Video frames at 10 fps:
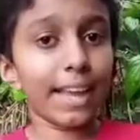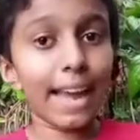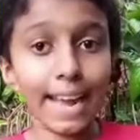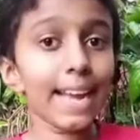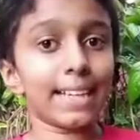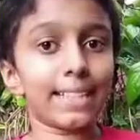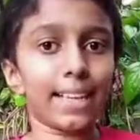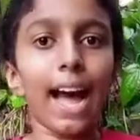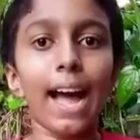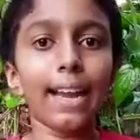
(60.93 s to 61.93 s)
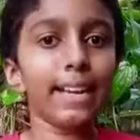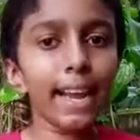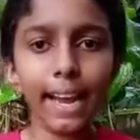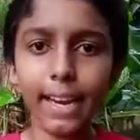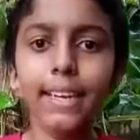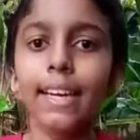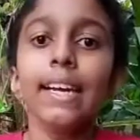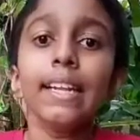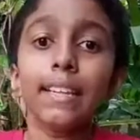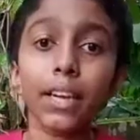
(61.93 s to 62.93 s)
the eggs are laid,
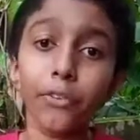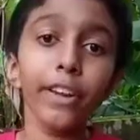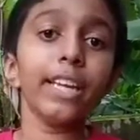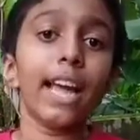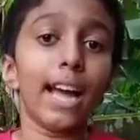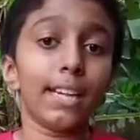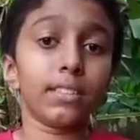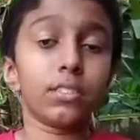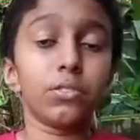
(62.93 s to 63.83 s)
the queen ants